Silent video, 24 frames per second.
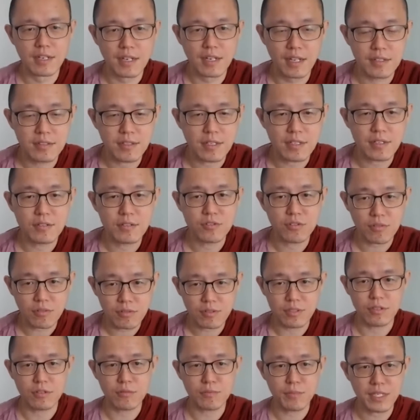I said, so
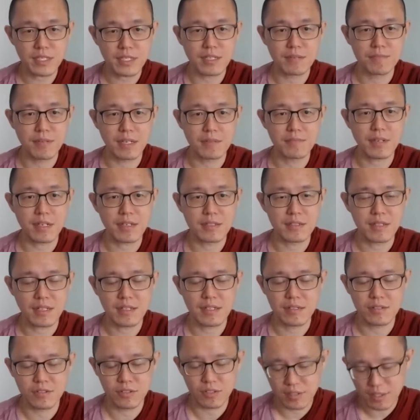do you bring the paper?
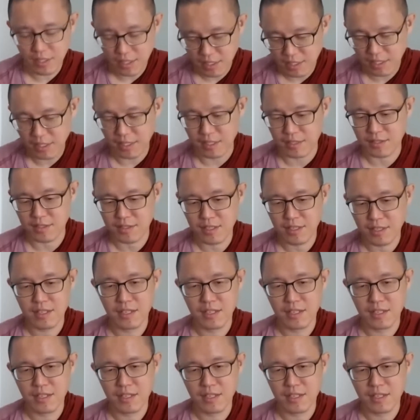She said, yes.